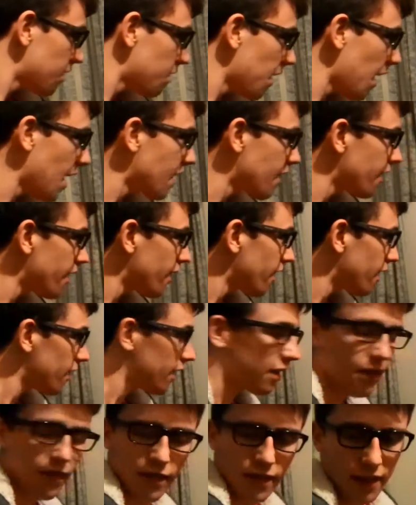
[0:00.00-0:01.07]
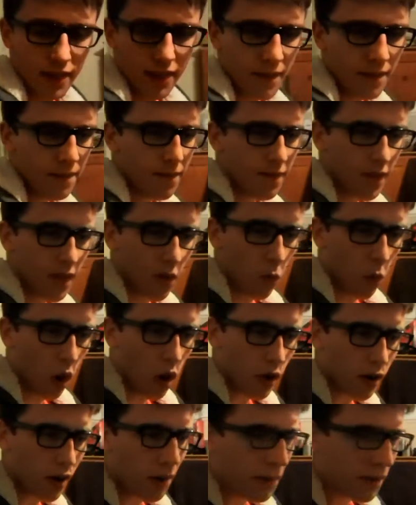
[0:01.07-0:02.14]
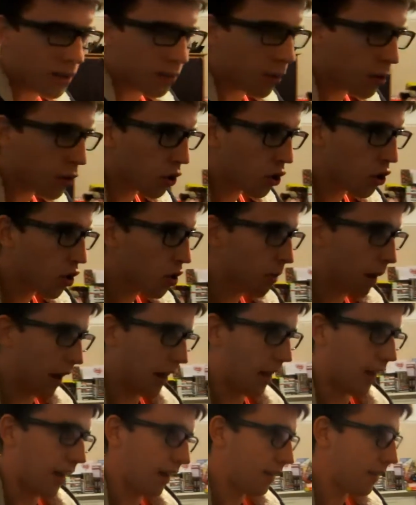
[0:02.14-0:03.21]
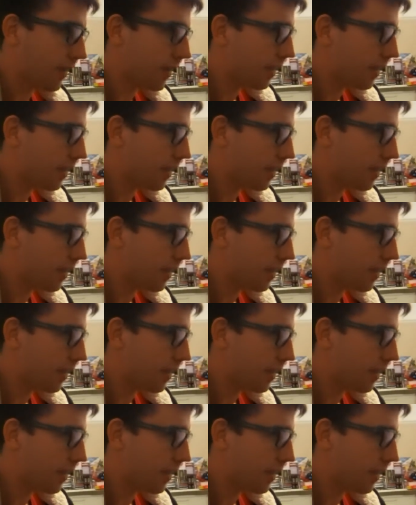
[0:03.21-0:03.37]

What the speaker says: then what am I supposed to do about that?